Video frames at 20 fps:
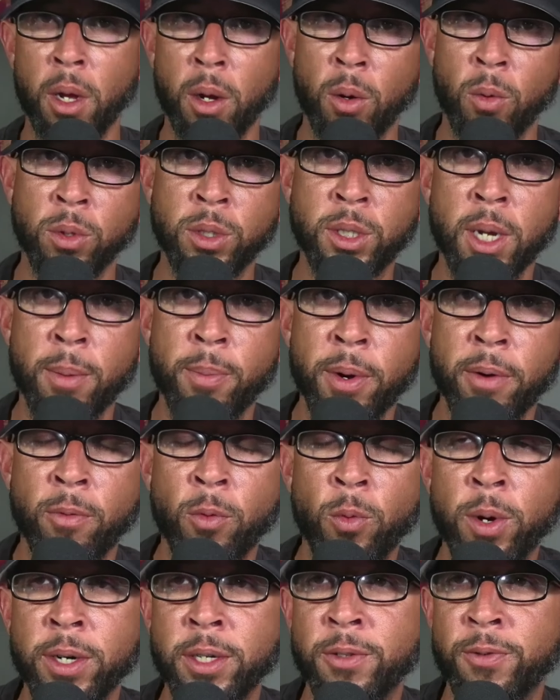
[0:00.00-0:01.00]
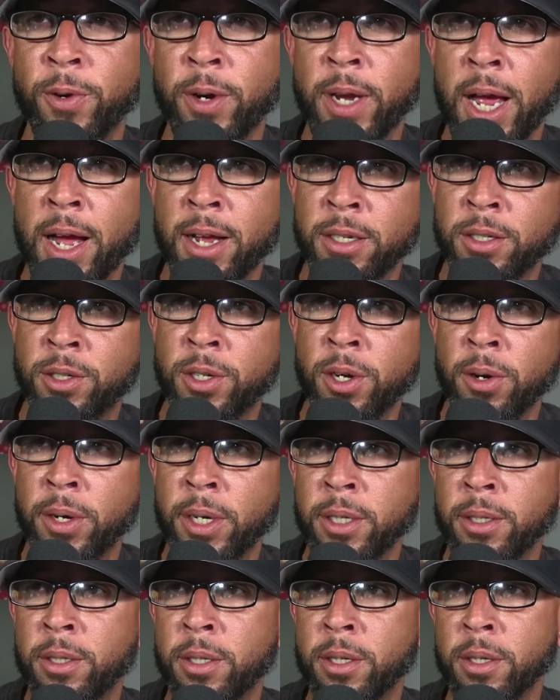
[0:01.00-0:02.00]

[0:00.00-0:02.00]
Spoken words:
What's up, everyone? It's Forgotten Circus.